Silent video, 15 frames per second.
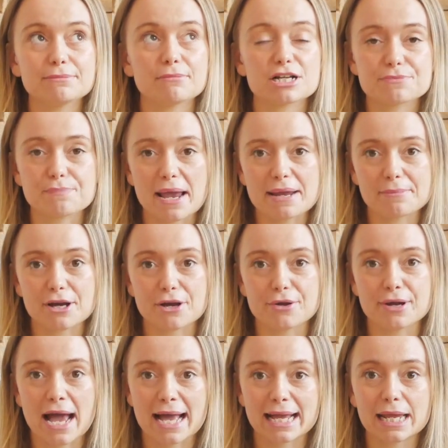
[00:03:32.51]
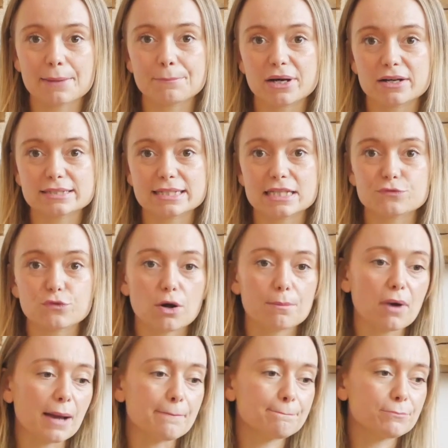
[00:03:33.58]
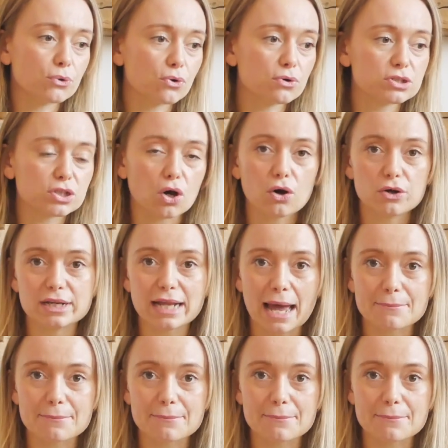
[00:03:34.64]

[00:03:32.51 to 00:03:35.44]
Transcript: much made my own hanging baskets from. I bought on